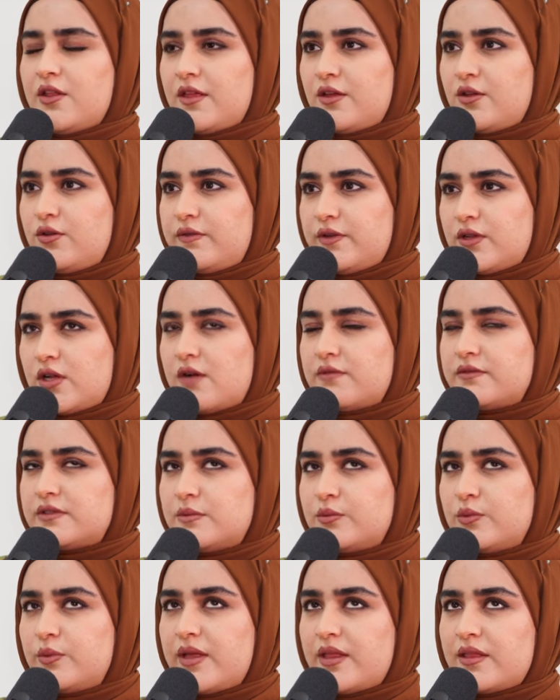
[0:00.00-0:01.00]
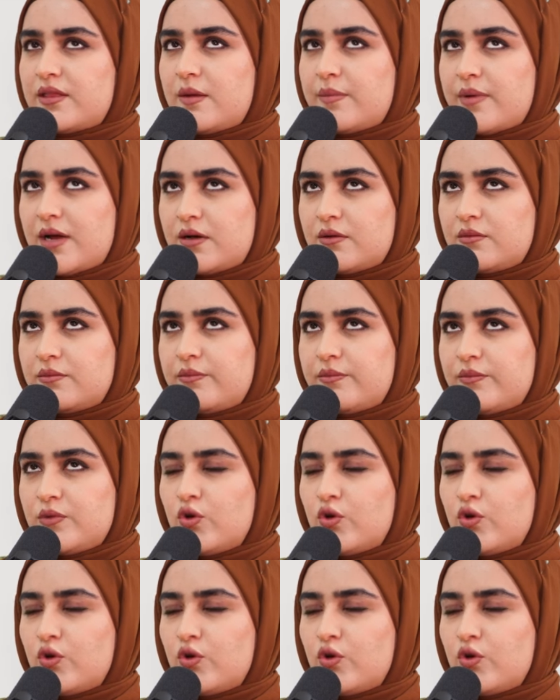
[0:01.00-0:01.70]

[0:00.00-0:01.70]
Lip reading: that you feel comfortable with about